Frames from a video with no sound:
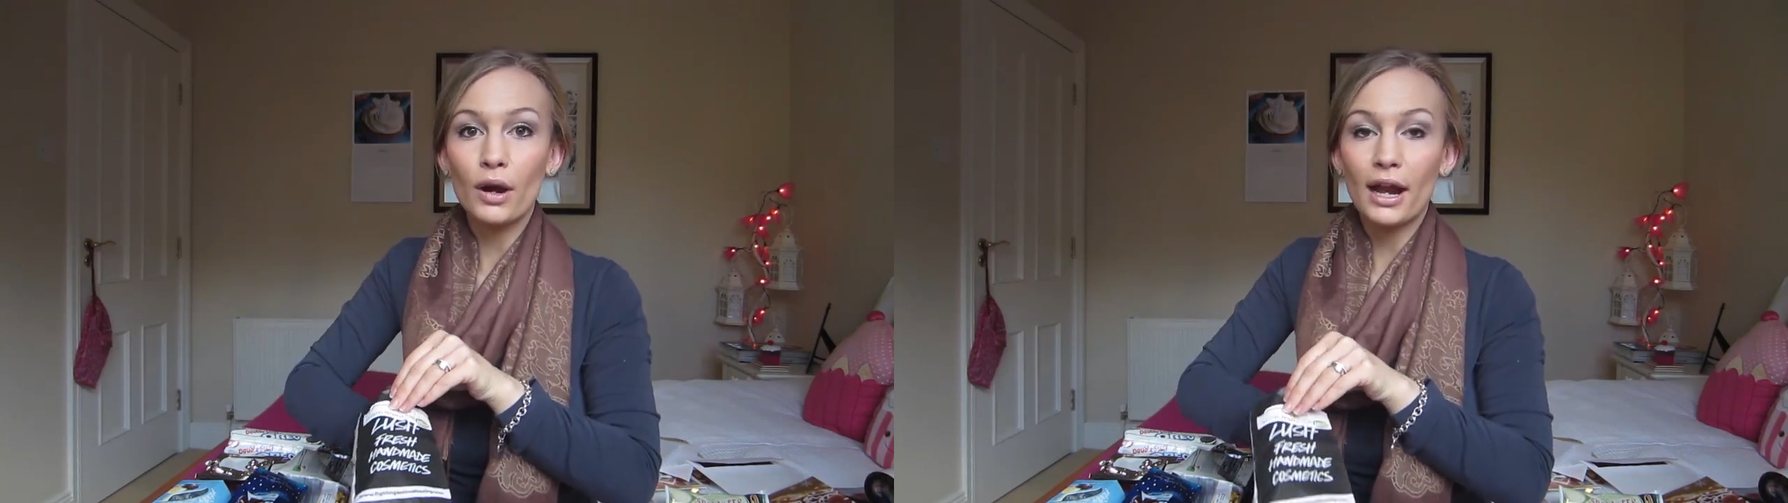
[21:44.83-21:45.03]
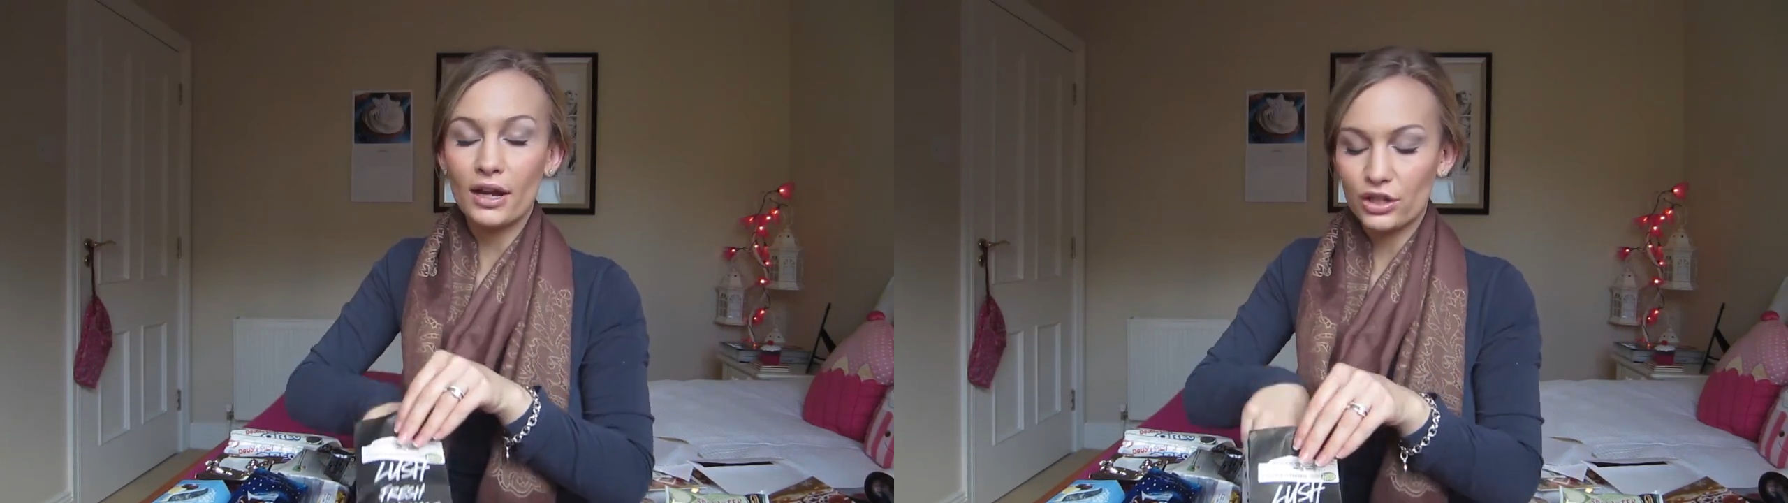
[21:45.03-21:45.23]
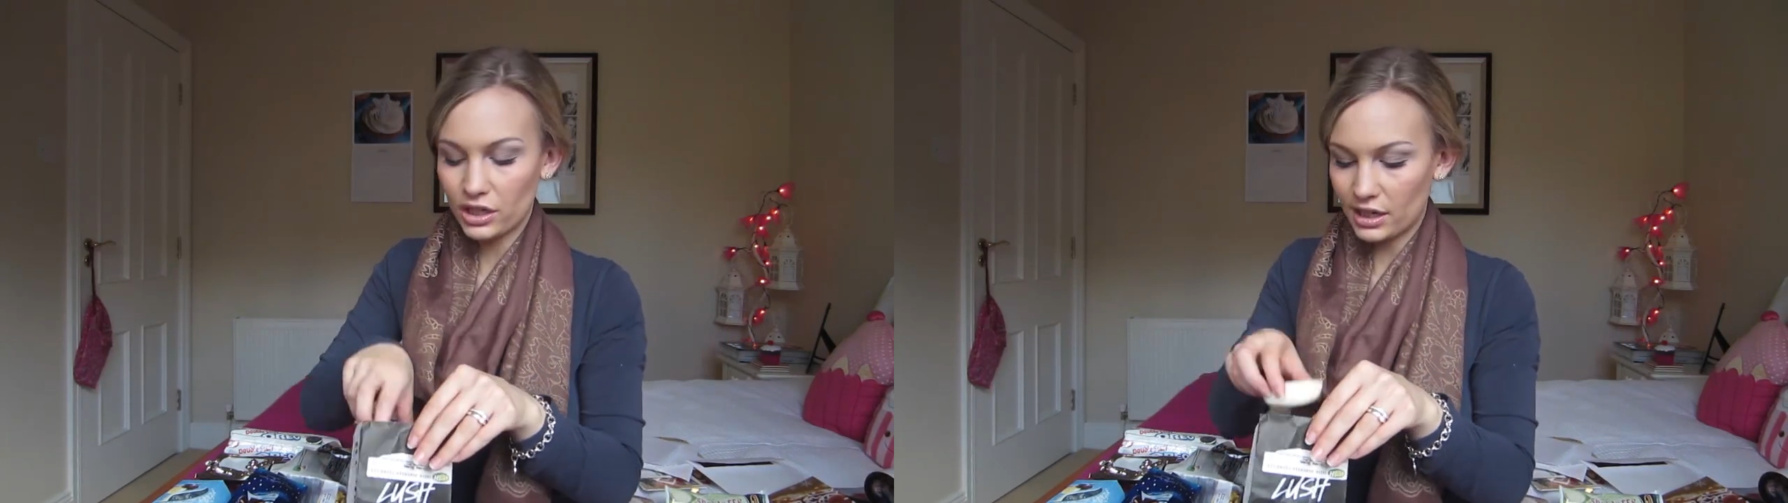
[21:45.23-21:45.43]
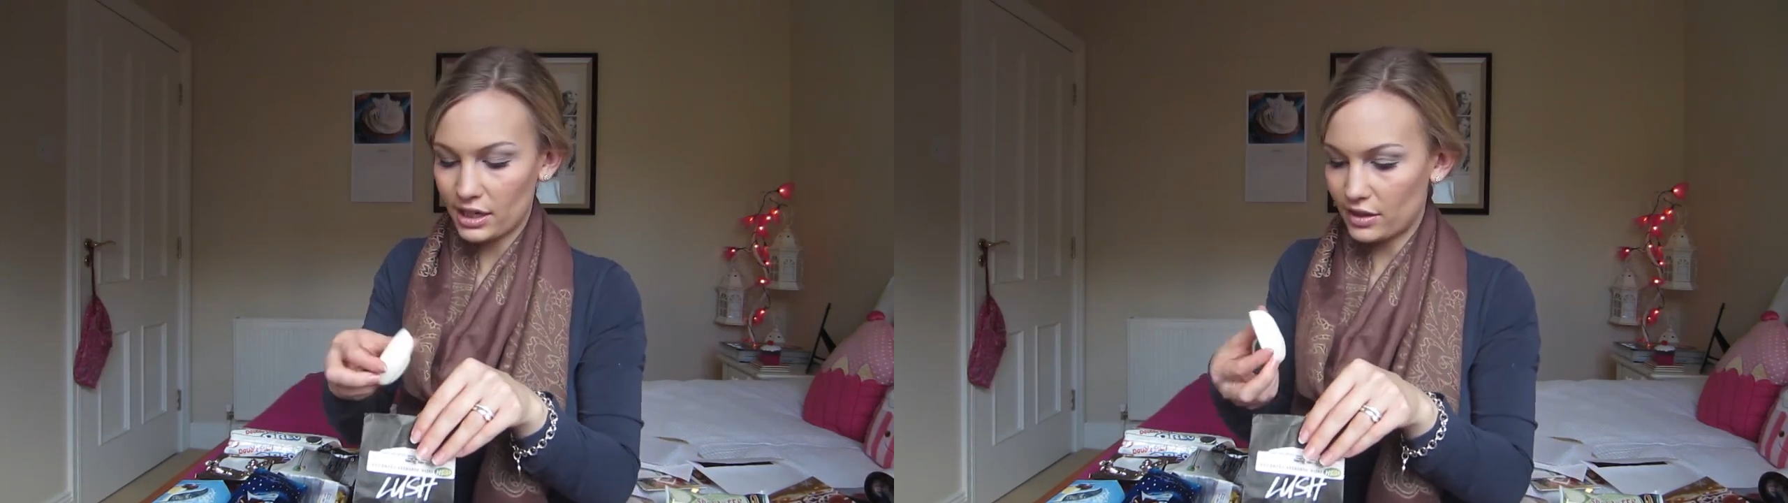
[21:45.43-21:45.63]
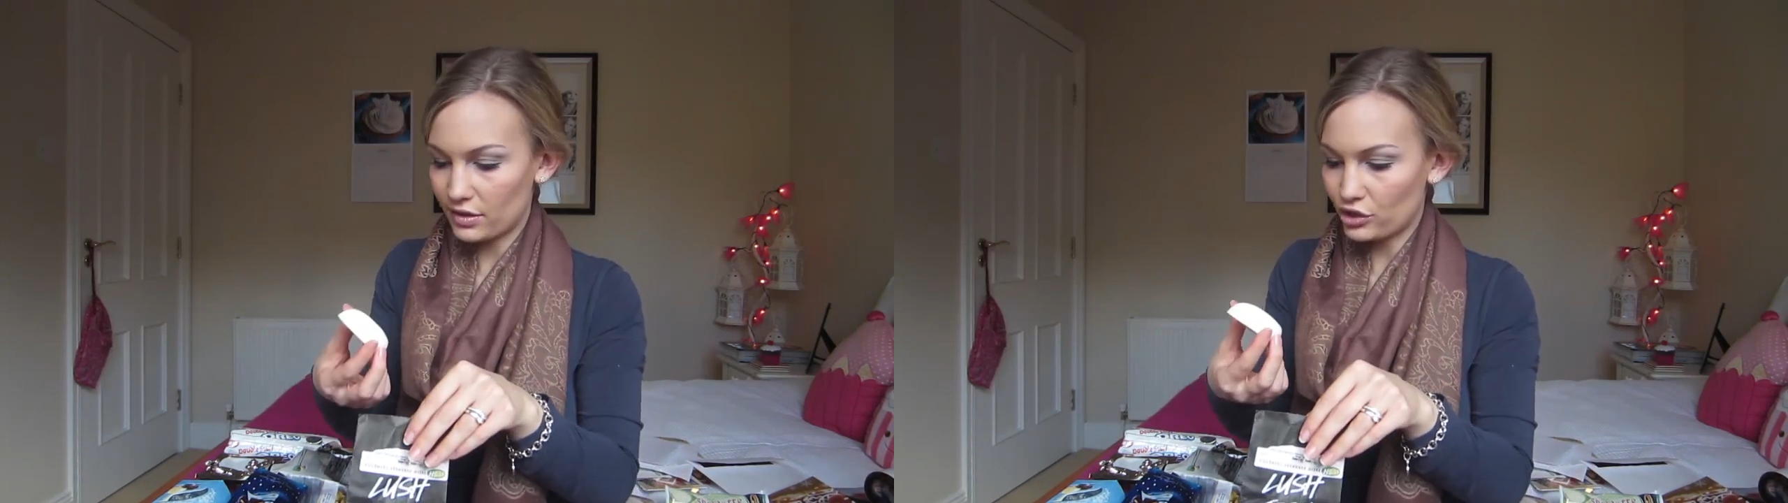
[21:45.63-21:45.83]

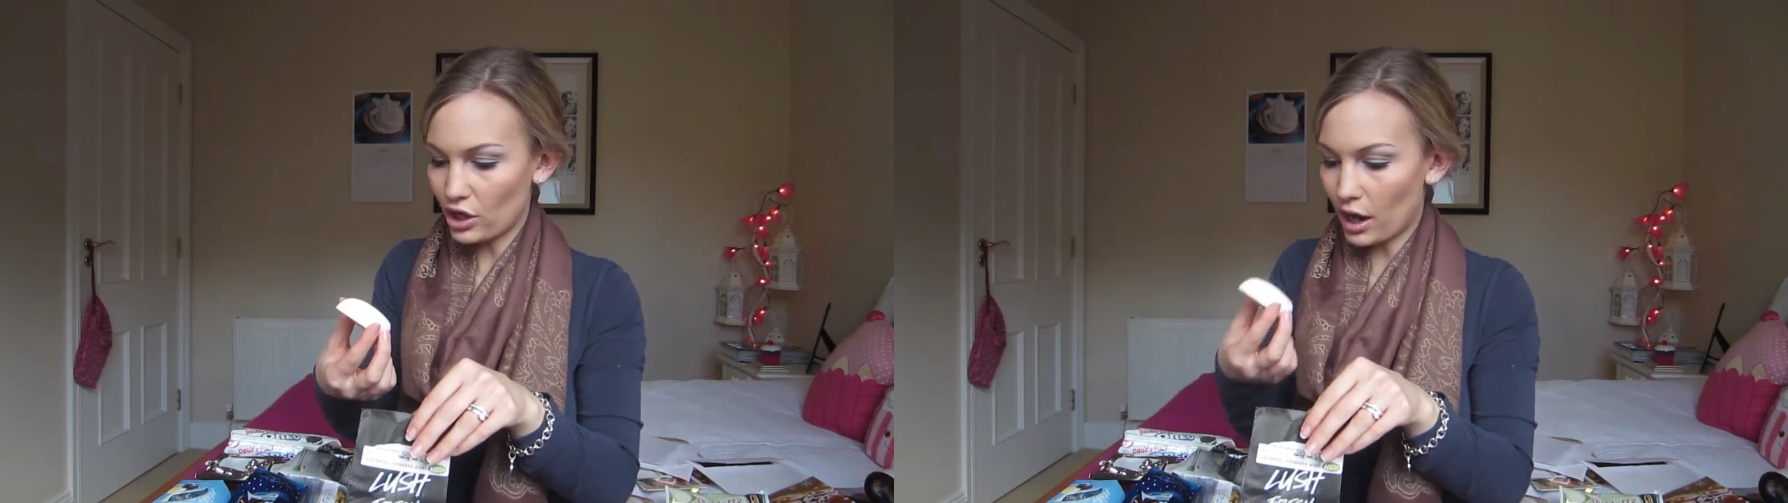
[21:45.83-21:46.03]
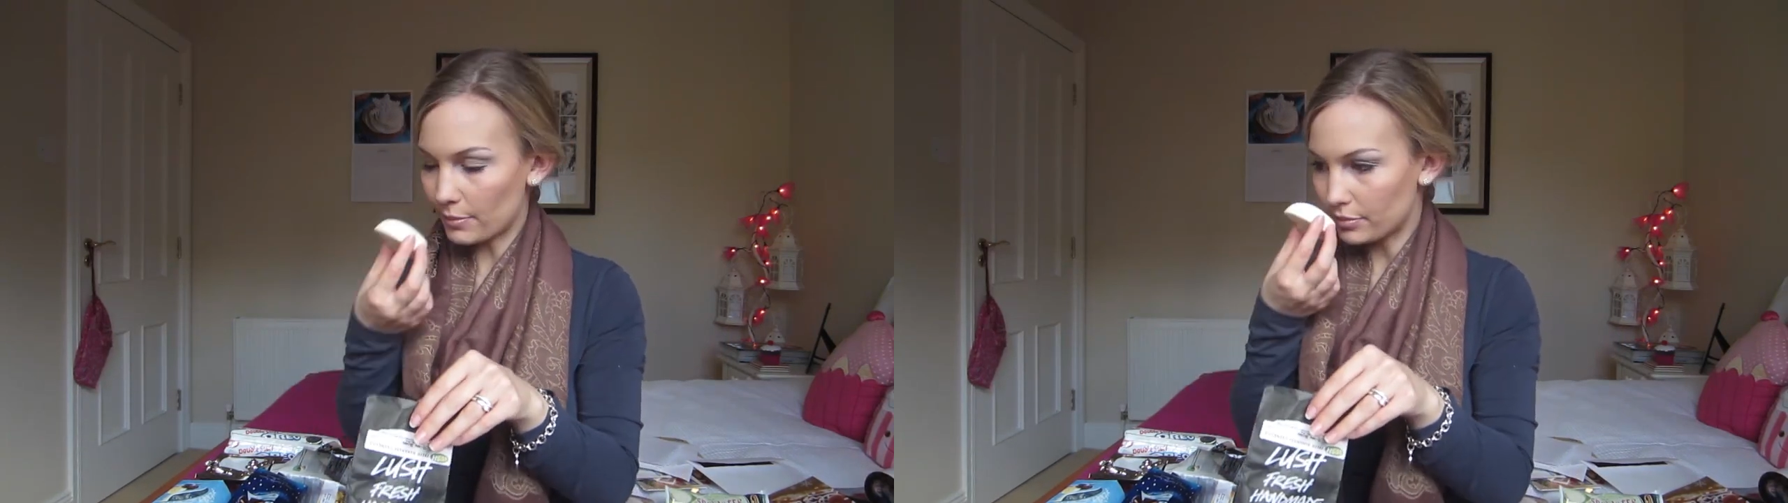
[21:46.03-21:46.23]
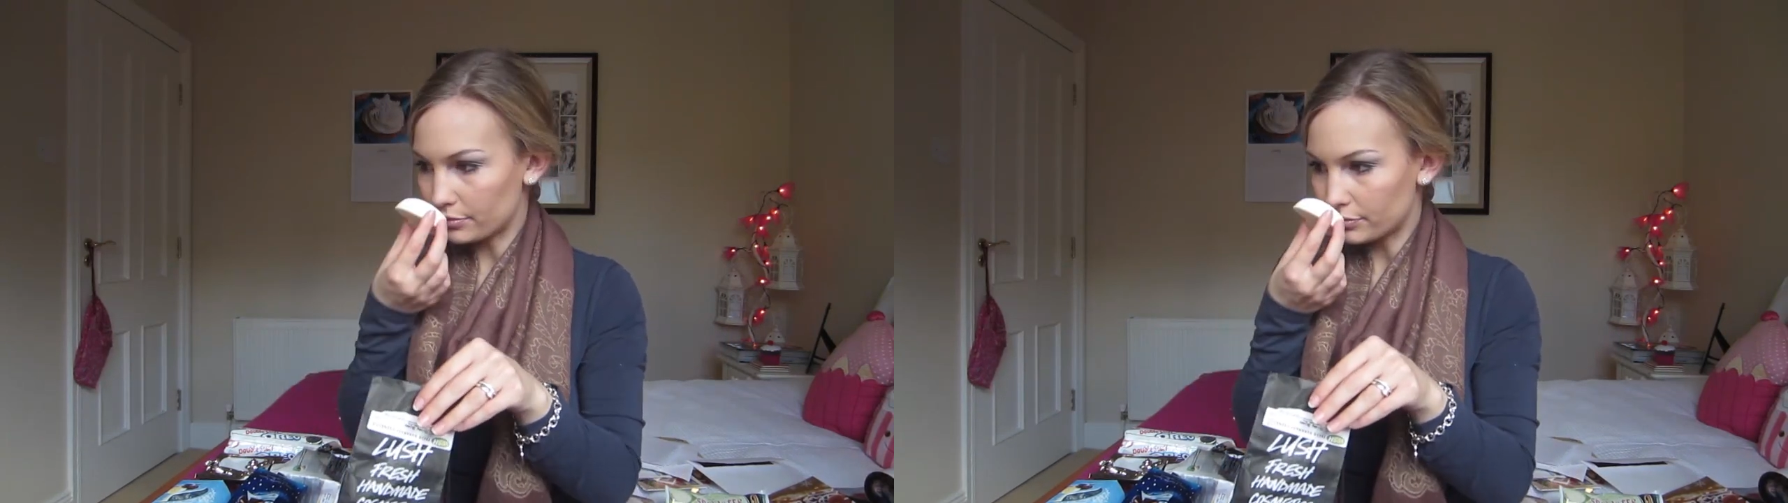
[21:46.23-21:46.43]
actually, in the shop.